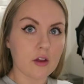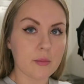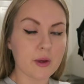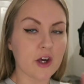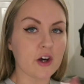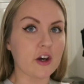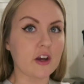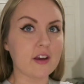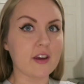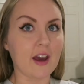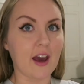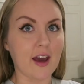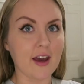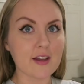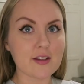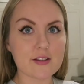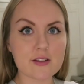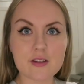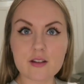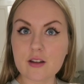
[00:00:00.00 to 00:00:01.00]
Oh my God,
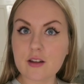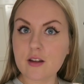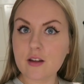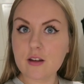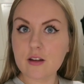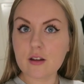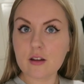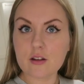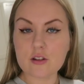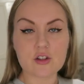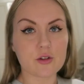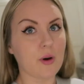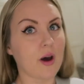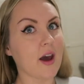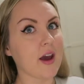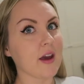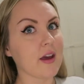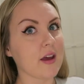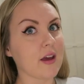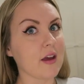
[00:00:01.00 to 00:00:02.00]
guys, do
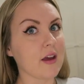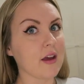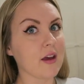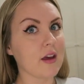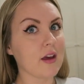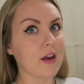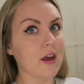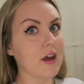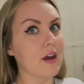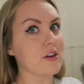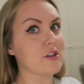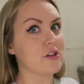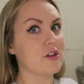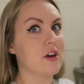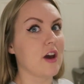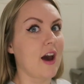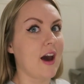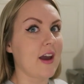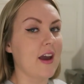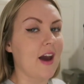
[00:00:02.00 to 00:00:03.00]
I
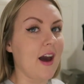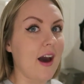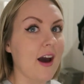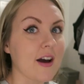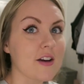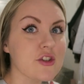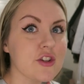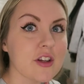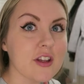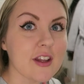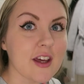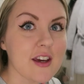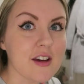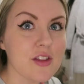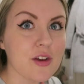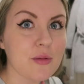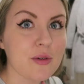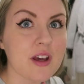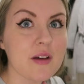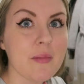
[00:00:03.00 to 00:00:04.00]
actually like
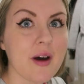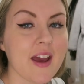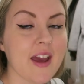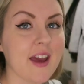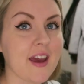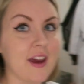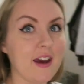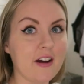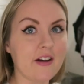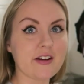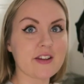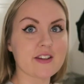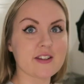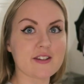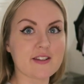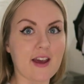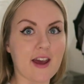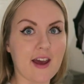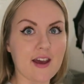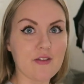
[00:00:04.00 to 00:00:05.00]
the way my hair is
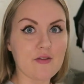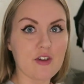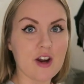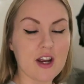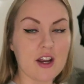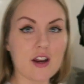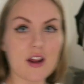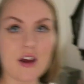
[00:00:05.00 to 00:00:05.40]
sitting right